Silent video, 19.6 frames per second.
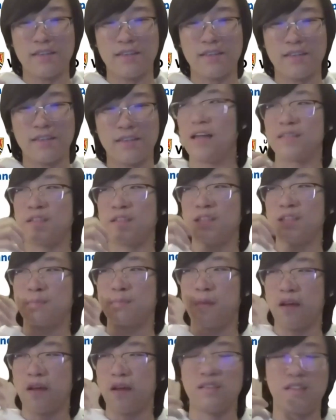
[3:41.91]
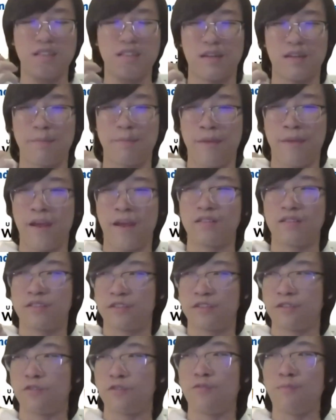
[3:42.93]
that has been
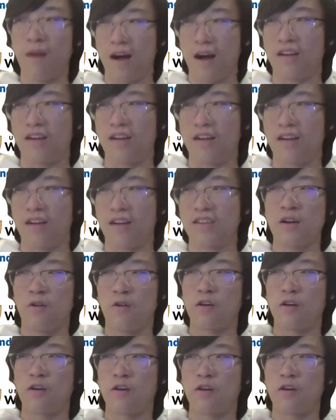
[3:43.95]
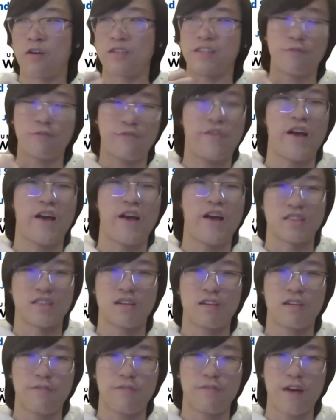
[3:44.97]
disappeared too much, or say
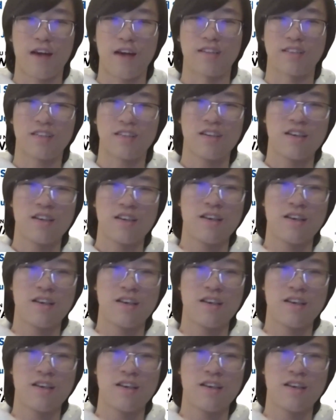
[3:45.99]
too fast.